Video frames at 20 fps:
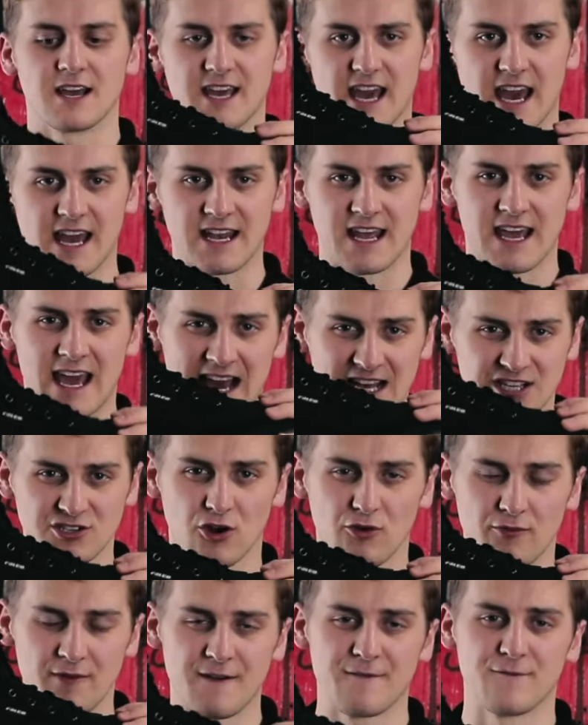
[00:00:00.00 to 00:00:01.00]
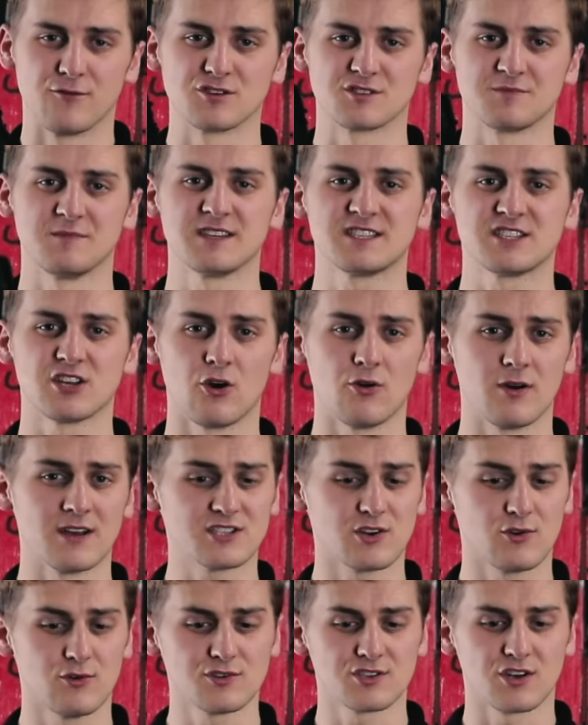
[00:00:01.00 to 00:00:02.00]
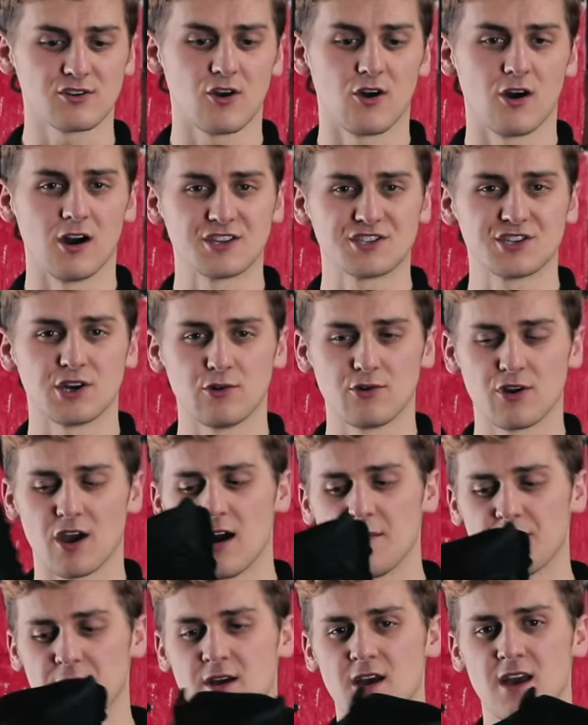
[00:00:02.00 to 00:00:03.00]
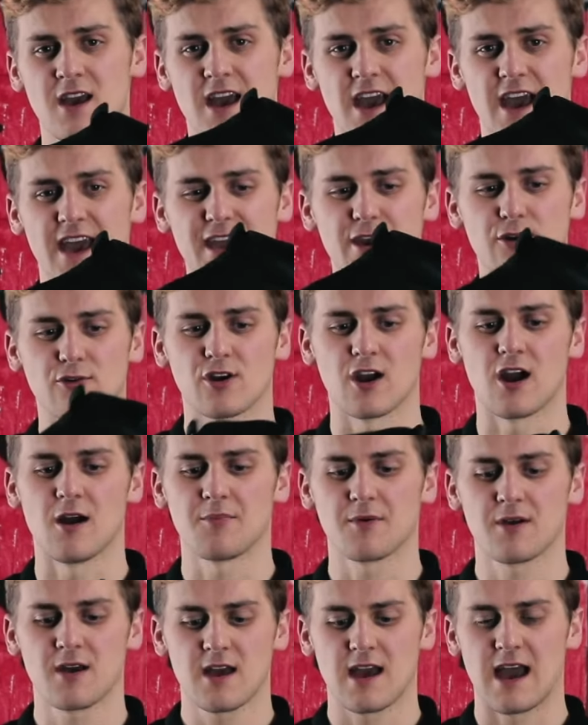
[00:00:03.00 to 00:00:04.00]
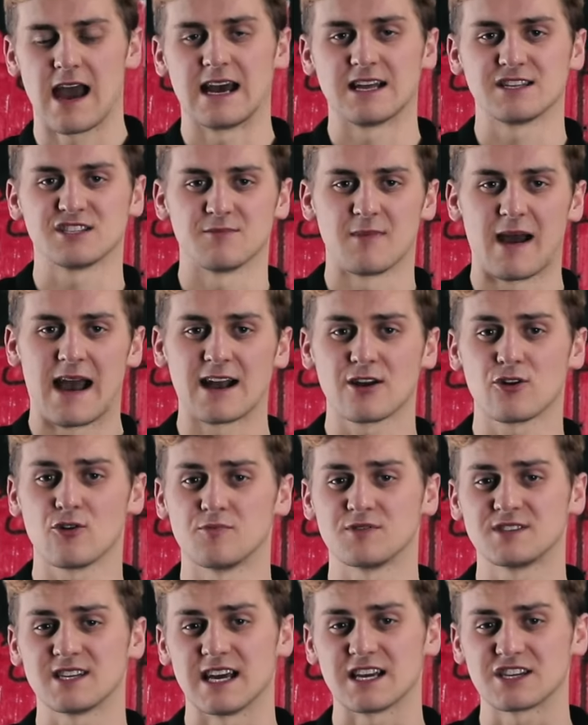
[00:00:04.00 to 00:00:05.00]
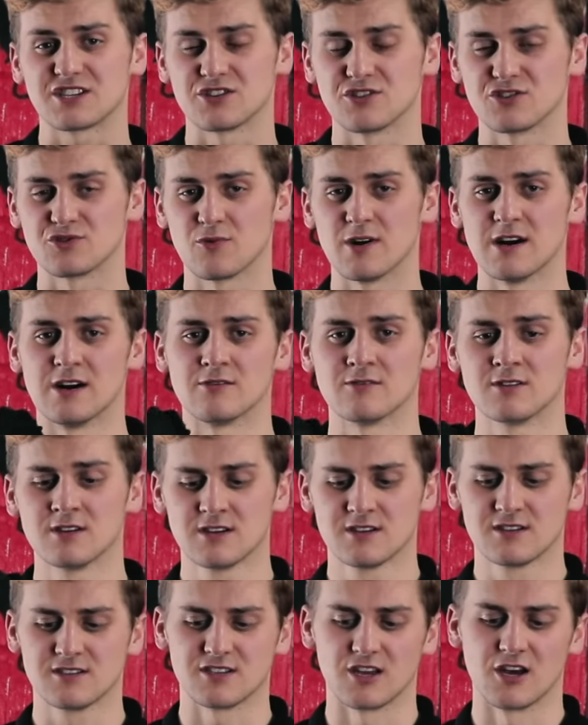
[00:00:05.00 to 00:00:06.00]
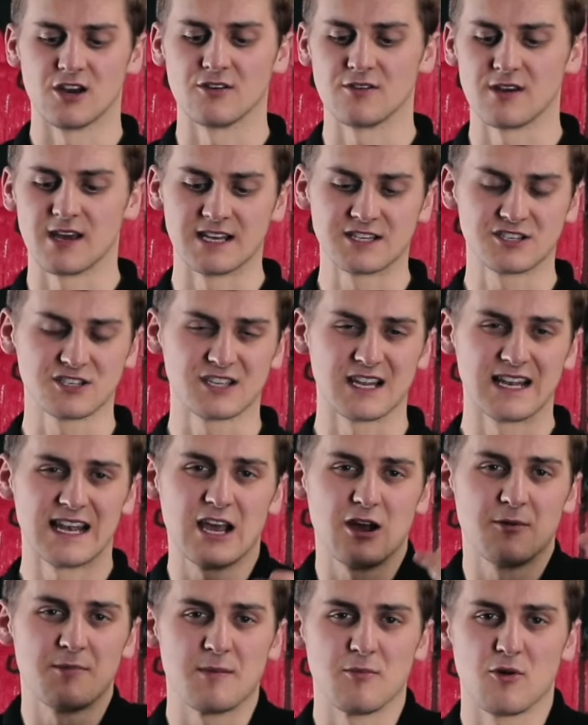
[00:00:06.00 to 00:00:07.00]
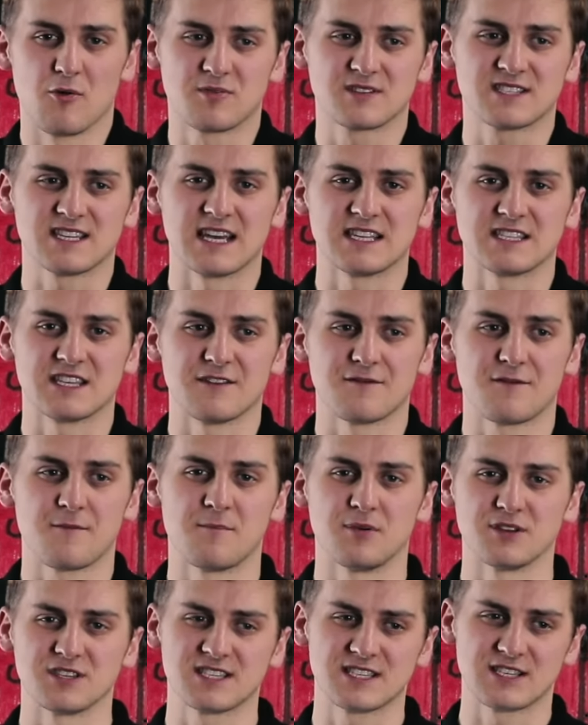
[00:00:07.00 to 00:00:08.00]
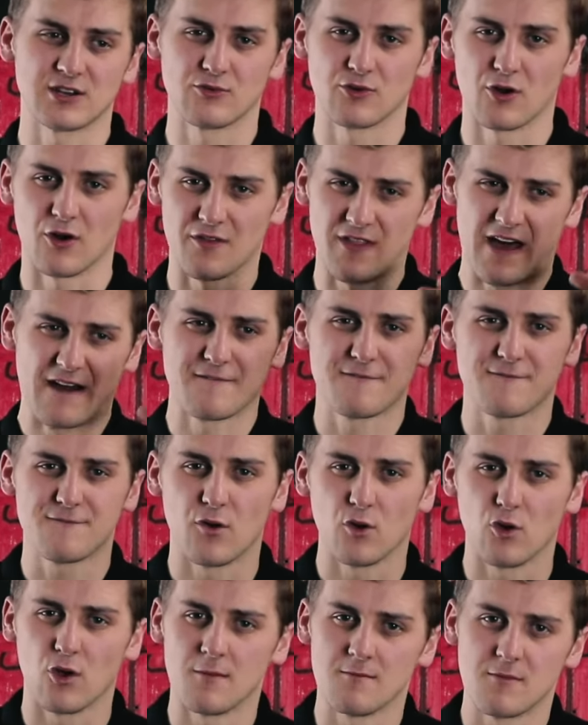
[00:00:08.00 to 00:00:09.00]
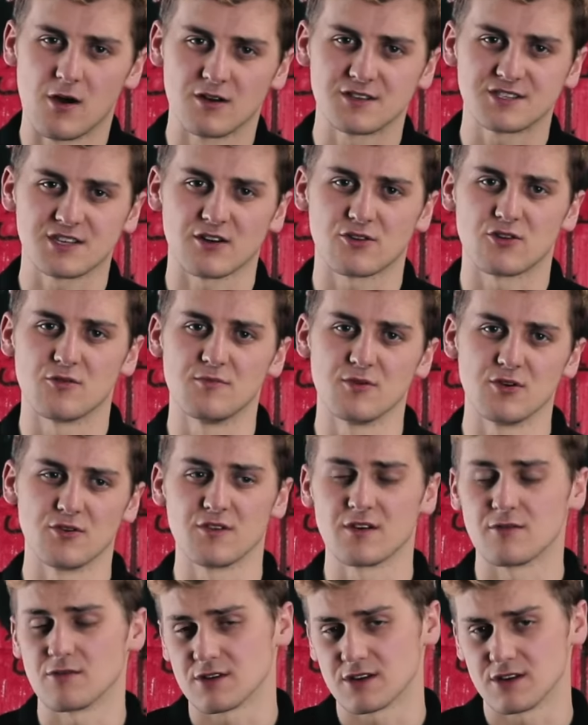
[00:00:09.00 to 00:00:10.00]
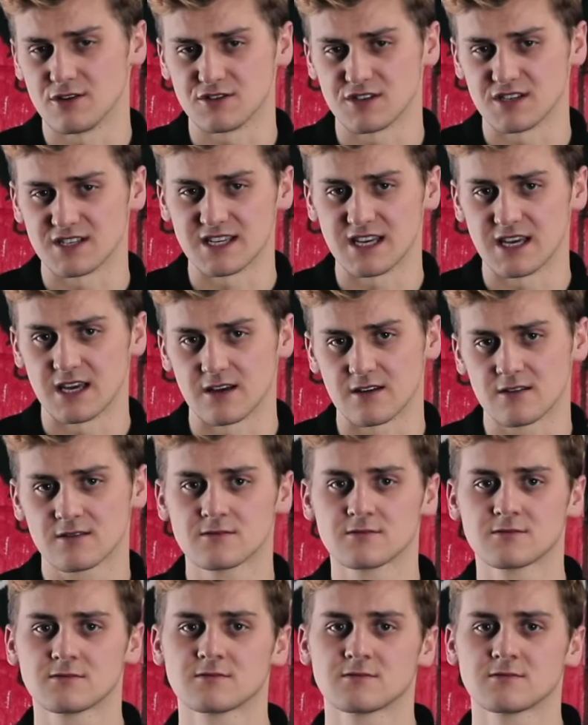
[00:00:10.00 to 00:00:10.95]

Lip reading: Again, it has got a reinforced midsole, it's also got a toe cup, a heel cup, and some ankle protection as well. So it's just a little bit more protective, but still not that full-on motorcycle boot that we're used to seeing.